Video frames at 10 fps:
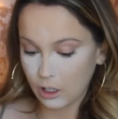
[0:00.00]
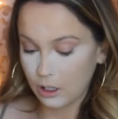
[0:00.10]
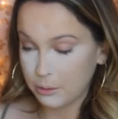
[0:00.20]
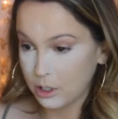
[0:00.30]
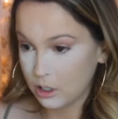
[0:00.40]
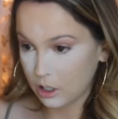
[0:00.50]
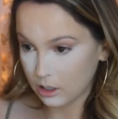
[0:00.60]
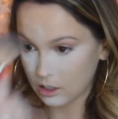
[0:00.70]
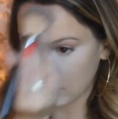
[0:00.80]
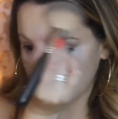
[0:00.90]
I'm going to
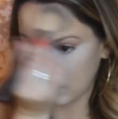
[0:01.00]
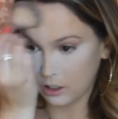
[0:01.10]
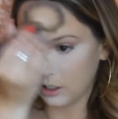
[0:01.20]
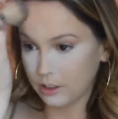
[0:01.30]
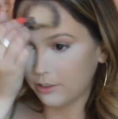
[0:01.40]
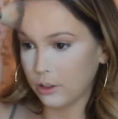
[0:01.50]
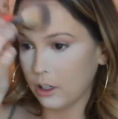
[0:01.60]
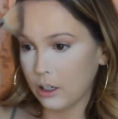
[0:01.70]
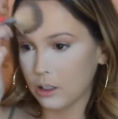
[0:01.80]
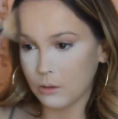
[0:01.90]
dust a little on the
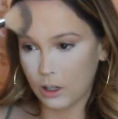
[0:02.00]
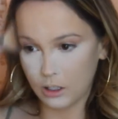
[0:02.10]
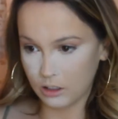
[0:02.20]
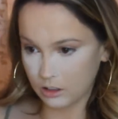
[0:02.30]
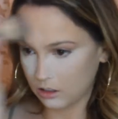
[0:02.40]
forehead as well.